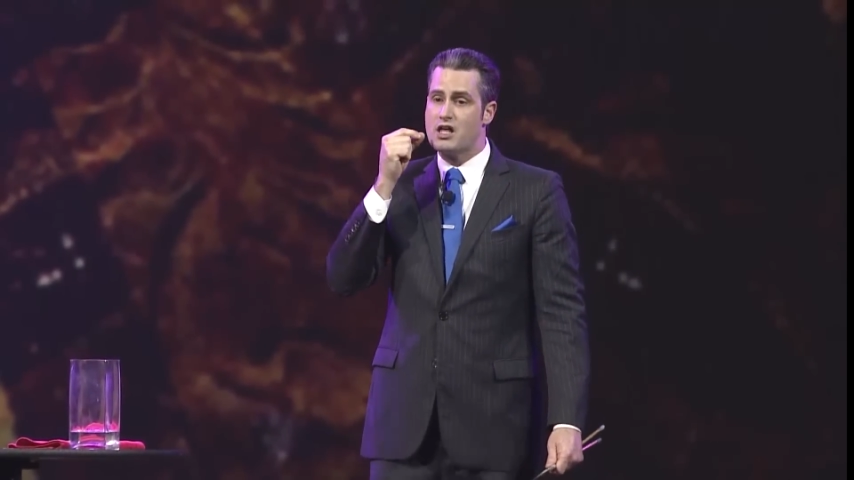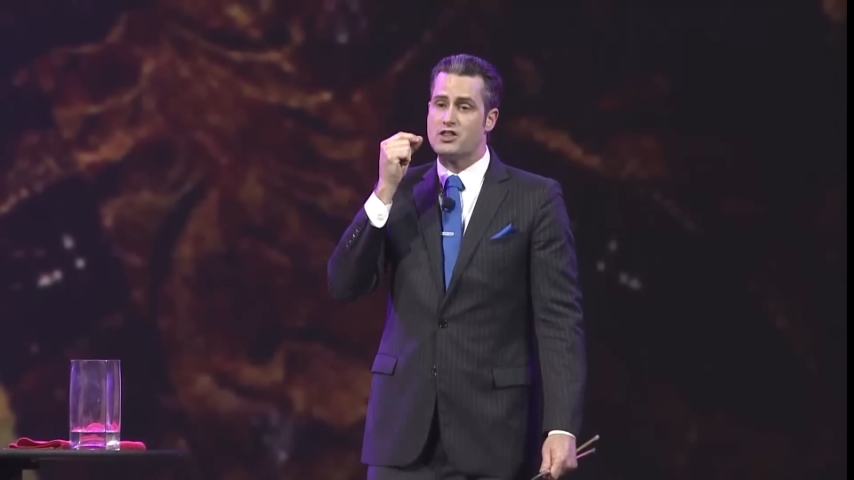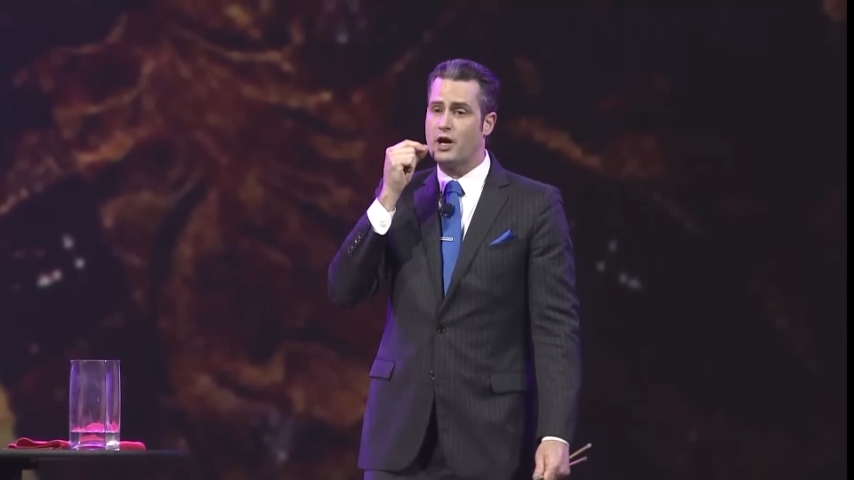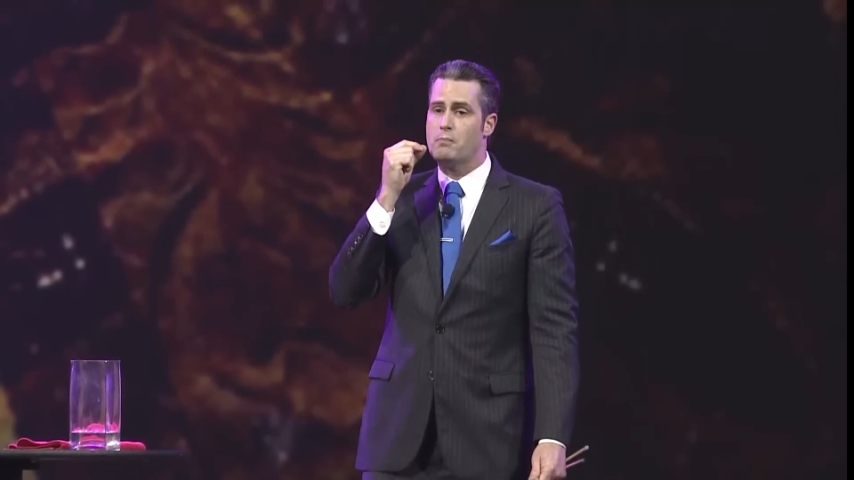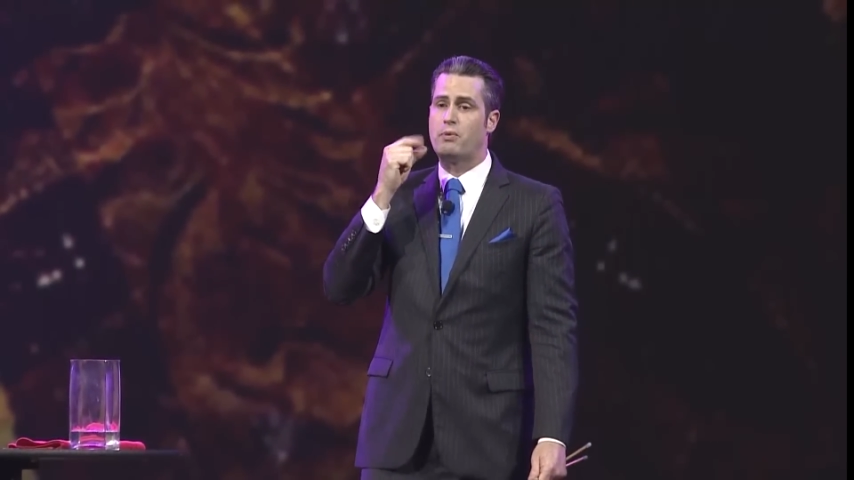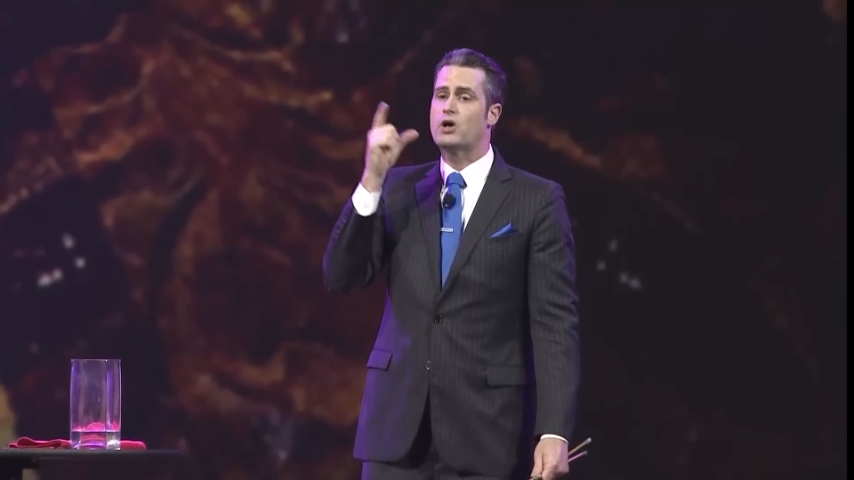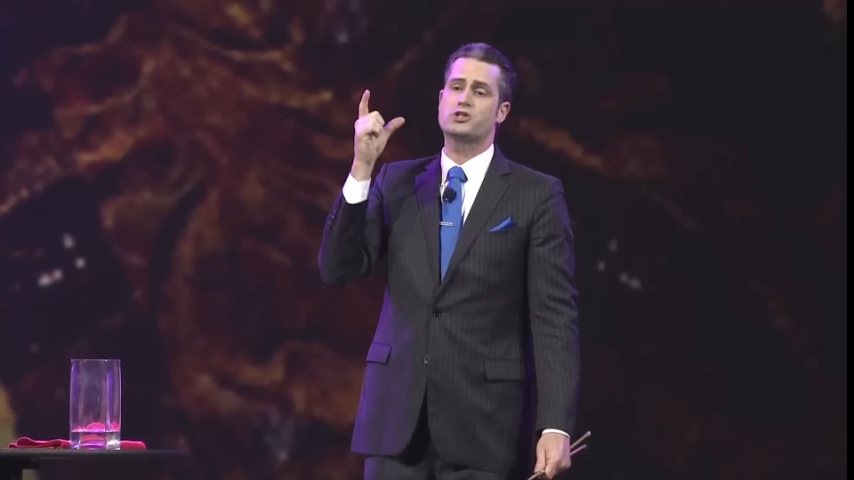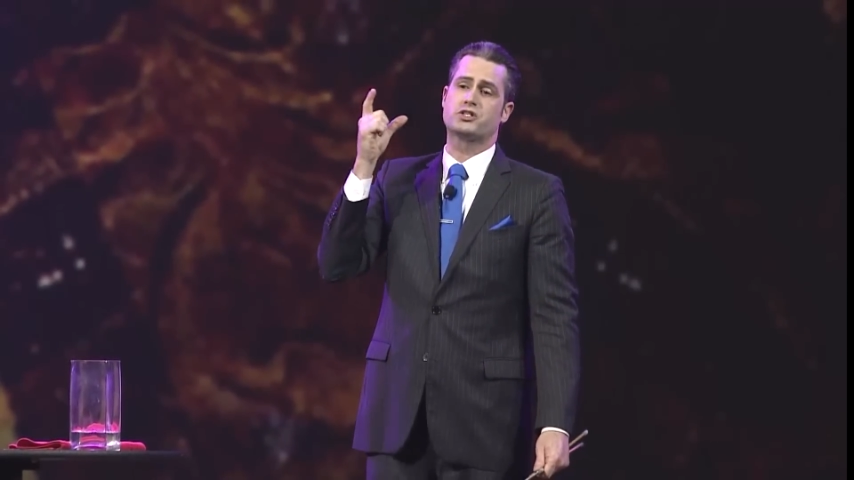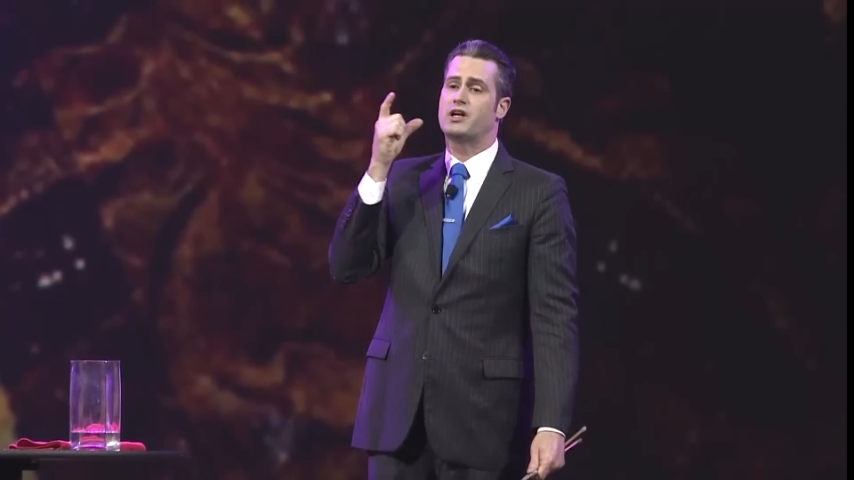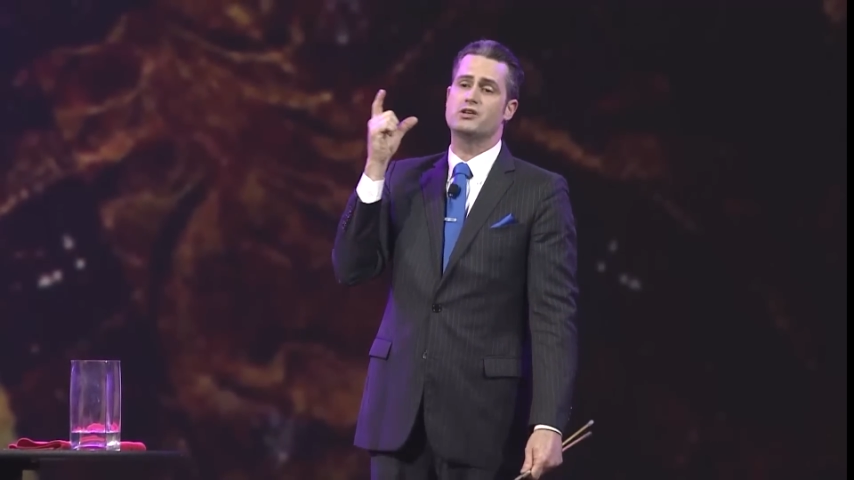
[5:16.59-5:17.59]
they'll
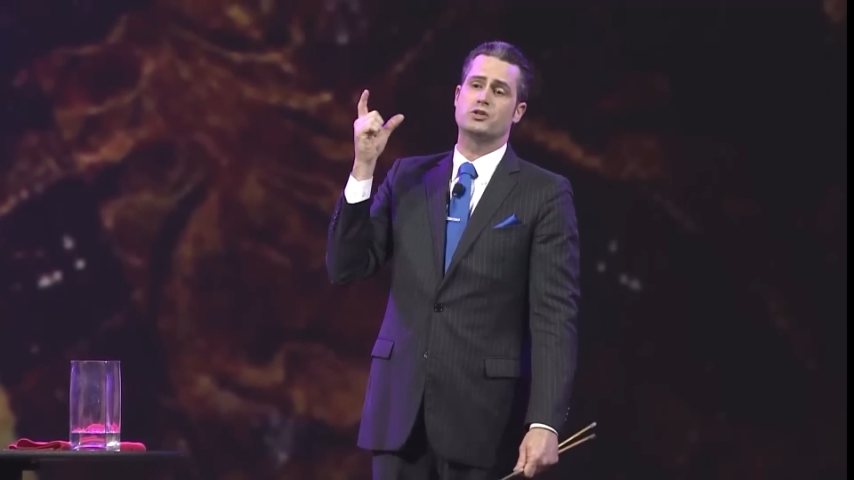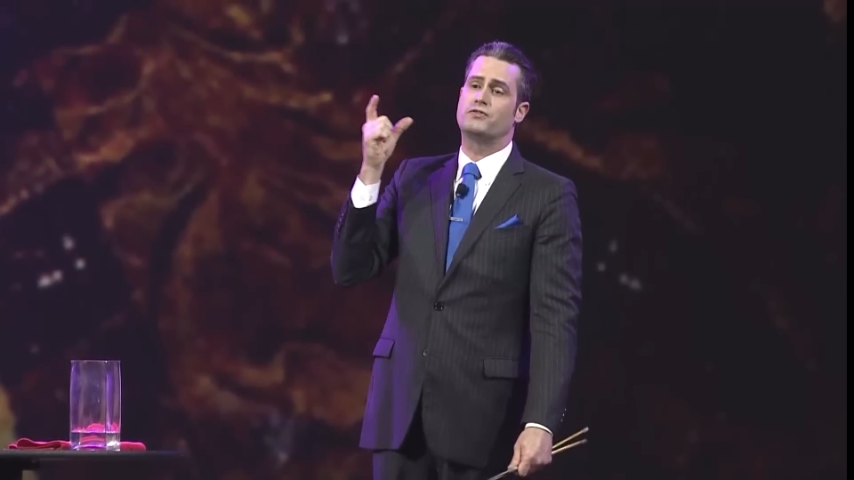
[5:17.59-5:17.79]
burst into